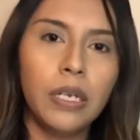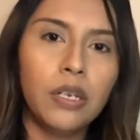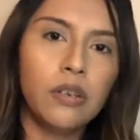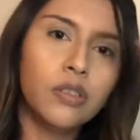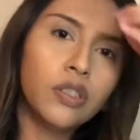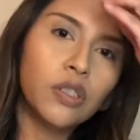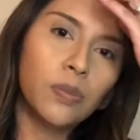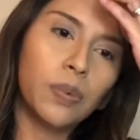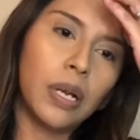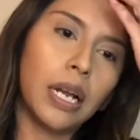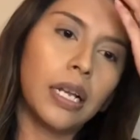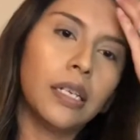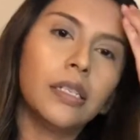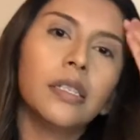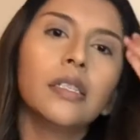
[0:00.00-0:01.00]
no
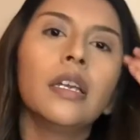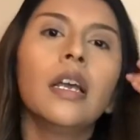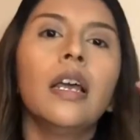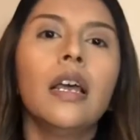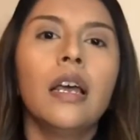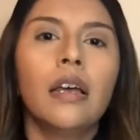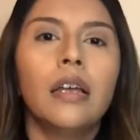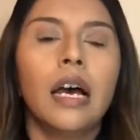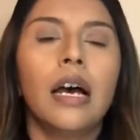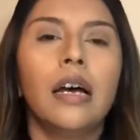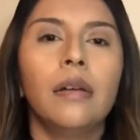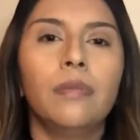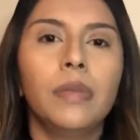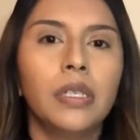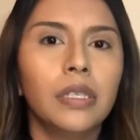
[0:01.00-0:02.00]
surprise.
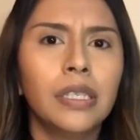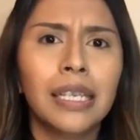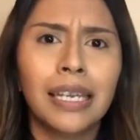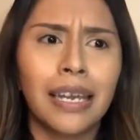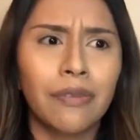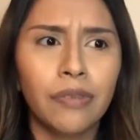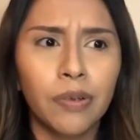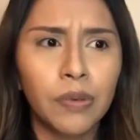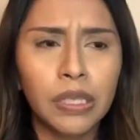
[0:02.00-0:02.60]
This is like everyone's